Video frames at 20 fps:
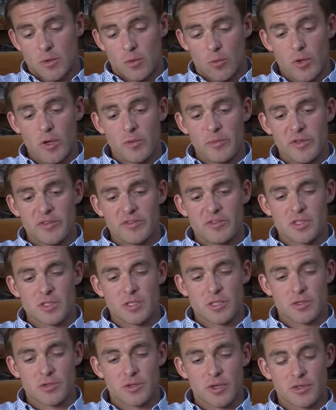Well, Will moved into
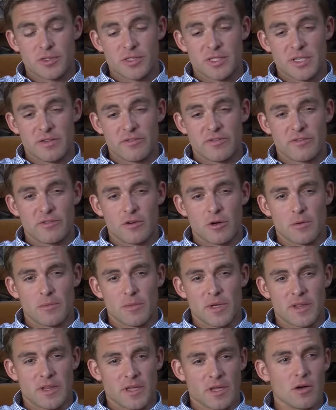the stroke seat from,
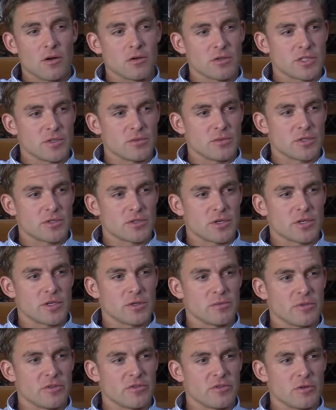I think Hodgie was
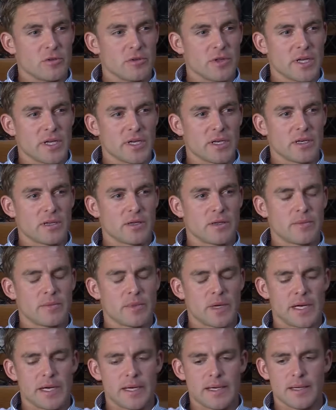stroking before then.
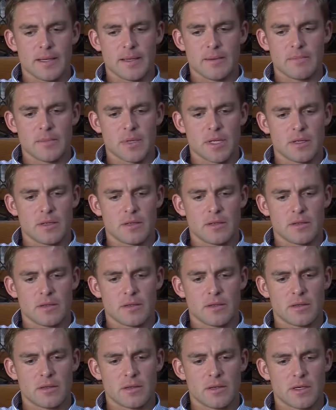
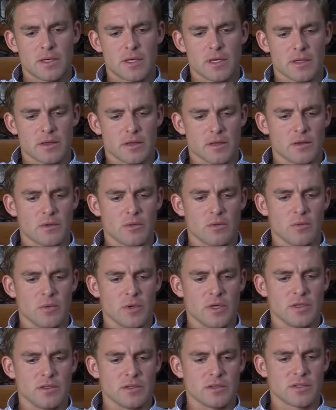I think
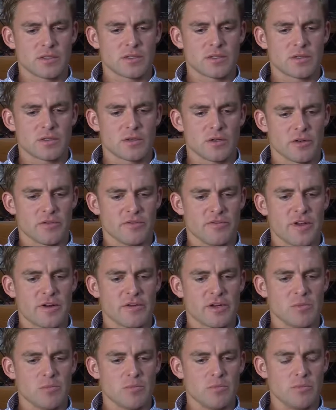Will's got a
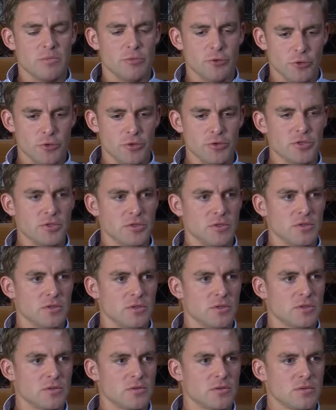very
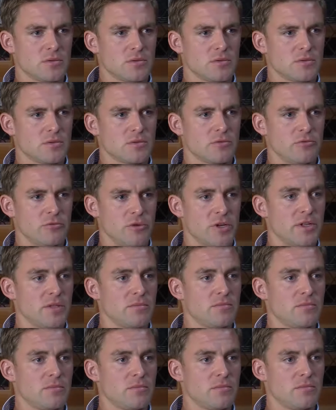brutal
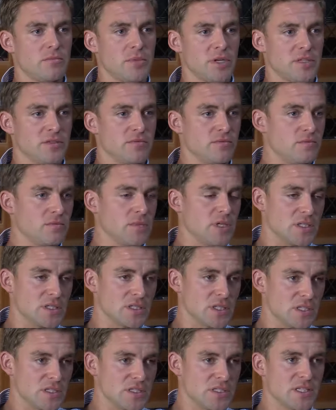rhythm, but it's
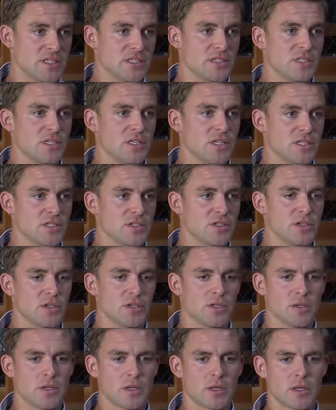consistent and it's
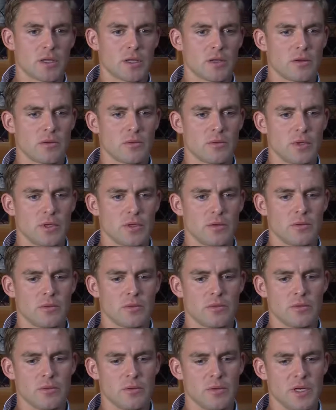good. I think
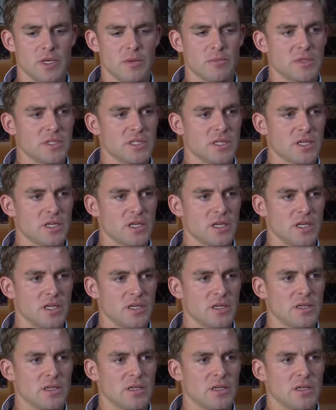with Will in
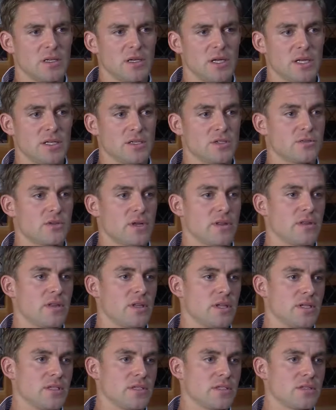particular, his strength
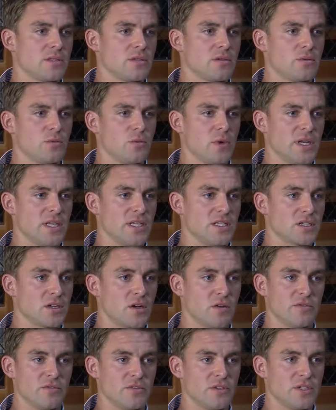is when he's
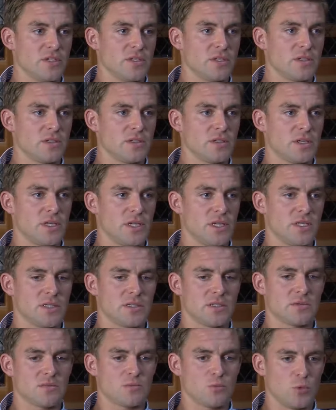confident,
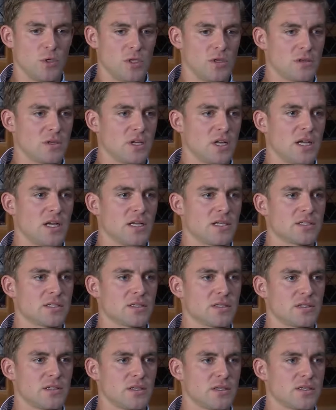he's world class.
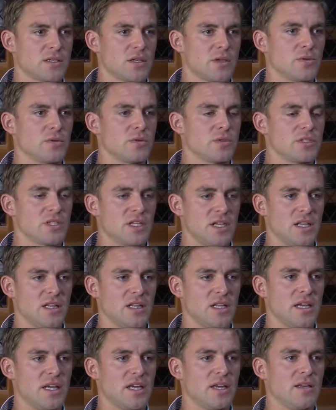So sitting
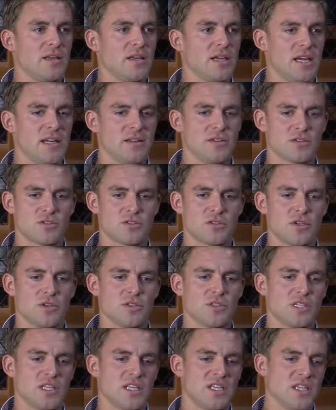there in the stroke
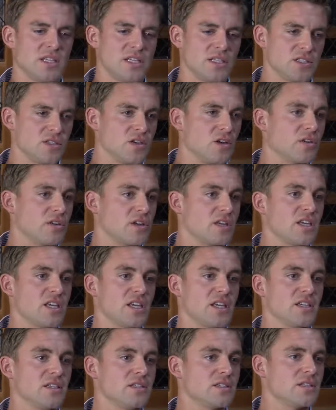seat, he's got the
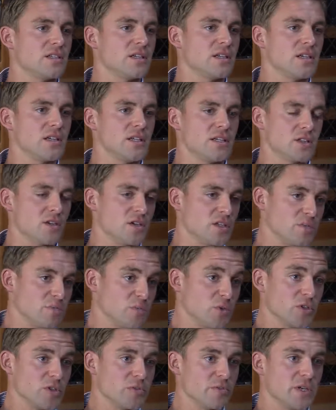keys, he's got his
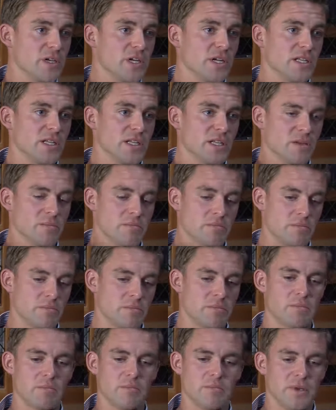boys behind him,
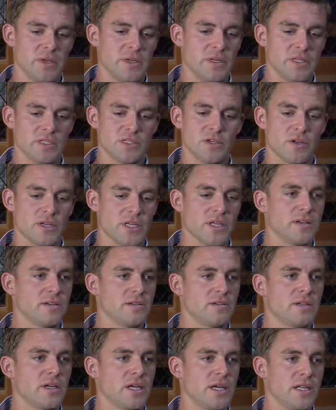but he's on it,
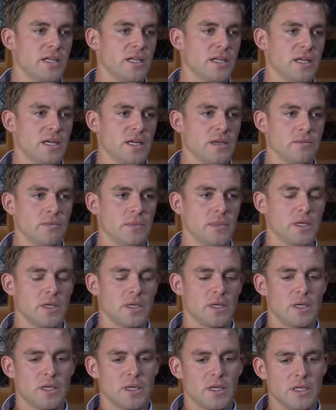and
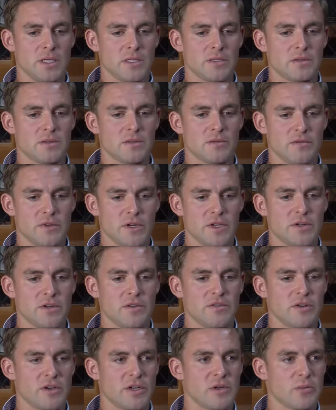he's a very,
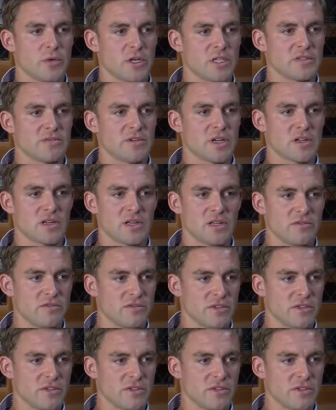very impressive athlete